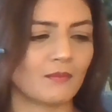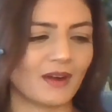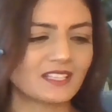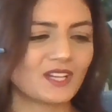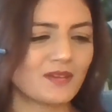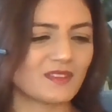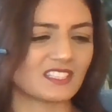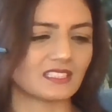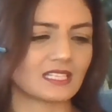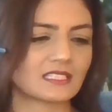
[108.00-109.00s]
My Type
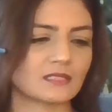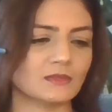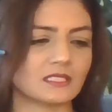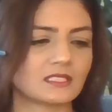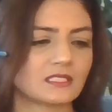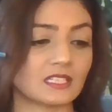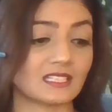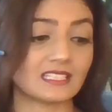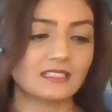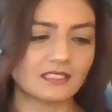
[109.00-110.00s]
is a testament
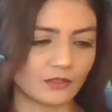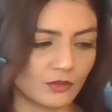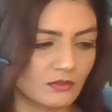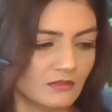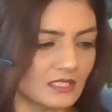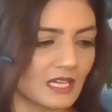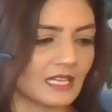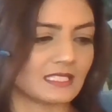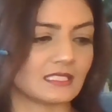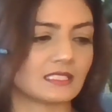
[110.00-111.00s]
to SEUNGHOON's
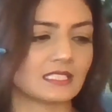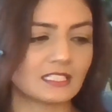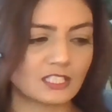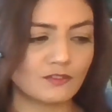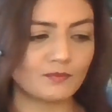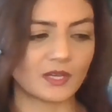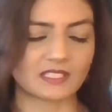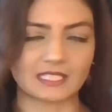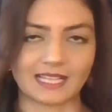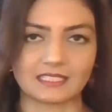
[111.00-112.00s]
distinctive
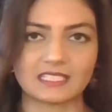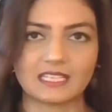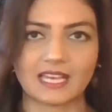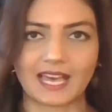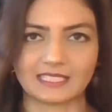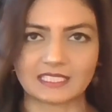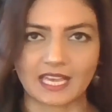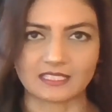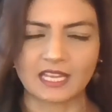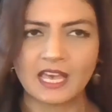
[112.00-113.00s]
personality and
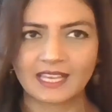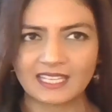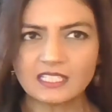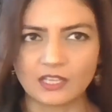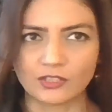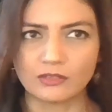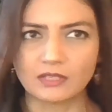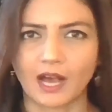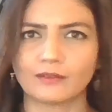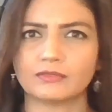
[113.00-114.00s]
taste. Can I tell you
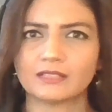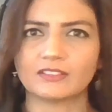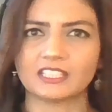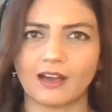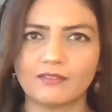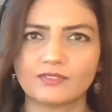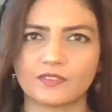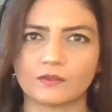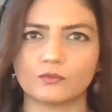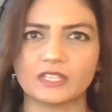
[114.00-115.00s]
that I really love
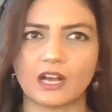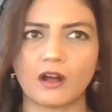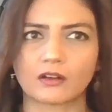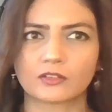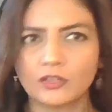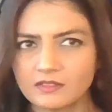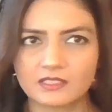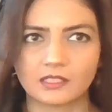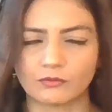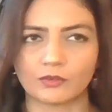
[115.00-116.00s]
that we are
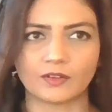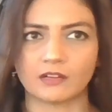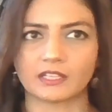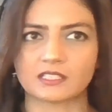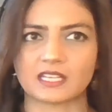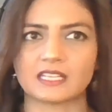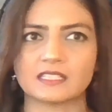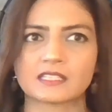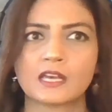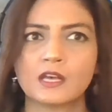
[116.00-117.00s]
constantly referring to
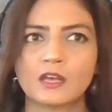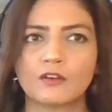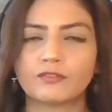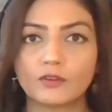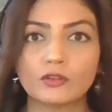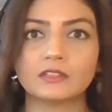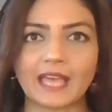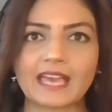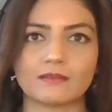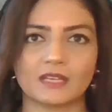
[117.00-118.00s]
his full
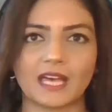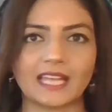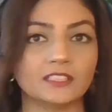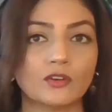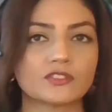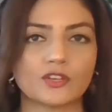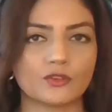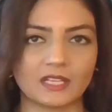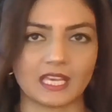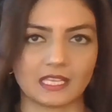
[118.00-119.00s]
name and not
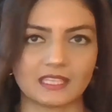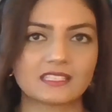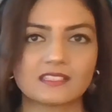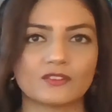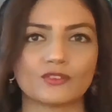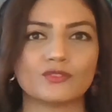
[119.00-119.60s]
HOONY. This is not